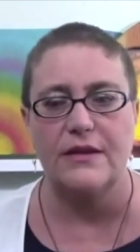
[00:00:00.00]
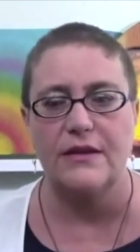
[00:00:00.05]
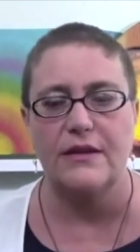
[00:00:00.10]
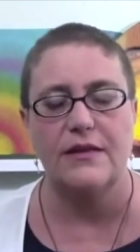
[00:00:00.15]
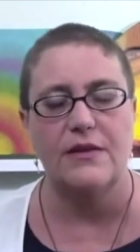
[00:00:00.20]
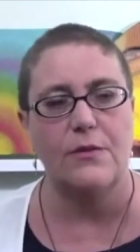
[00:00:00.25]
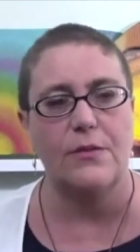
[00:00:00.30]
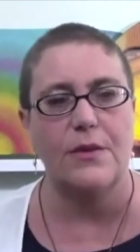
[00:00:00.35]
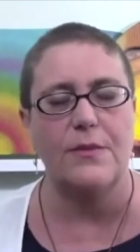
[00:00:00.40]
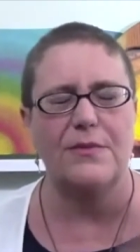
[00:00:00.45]
And
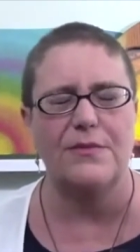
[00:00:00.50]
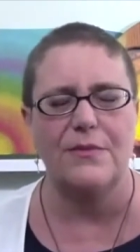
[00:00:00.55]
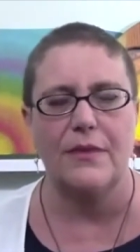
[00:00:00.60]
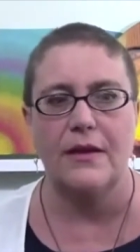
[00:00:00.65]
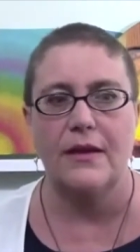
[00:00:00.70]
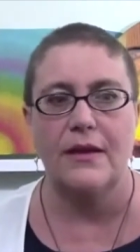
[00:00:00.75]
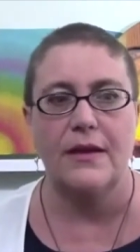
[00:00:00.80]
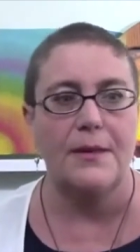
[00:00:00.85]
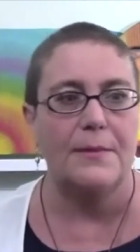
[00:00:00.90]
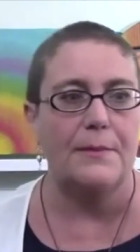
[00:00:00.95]
then we
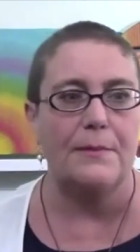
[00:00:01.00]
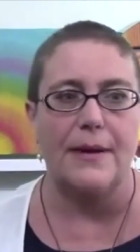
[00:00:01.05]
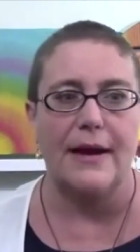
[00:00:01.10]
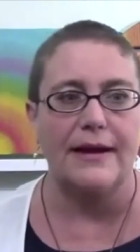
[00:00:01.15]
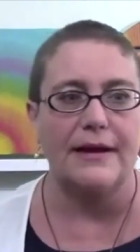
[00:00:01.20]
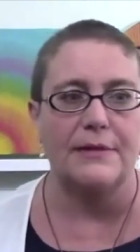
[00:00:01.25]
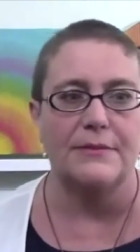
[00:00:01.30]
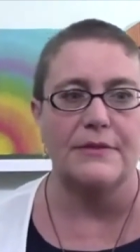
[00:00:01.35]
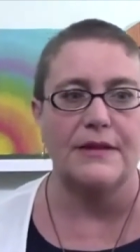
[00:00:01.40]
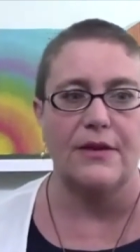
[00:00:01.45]
bind
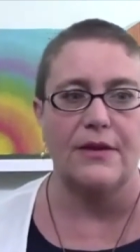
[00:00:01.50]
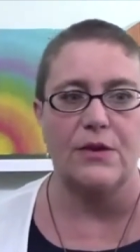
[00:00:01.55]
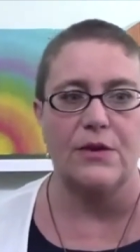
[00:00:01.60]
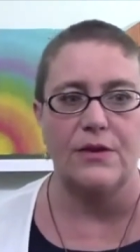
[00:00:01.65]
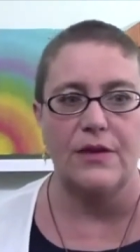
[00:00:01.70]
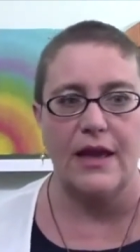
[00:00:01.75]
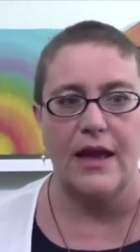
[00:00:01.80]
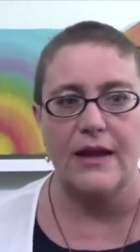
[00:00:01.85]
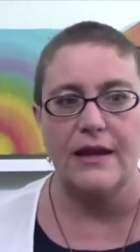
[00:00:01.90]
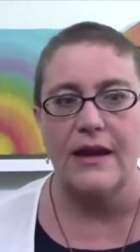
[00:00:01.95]
them together at
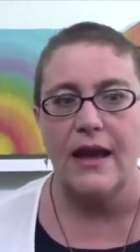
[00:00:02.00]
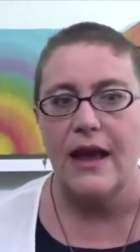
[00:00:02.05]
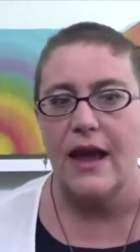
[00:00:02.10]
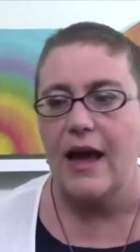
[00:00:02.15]
the end.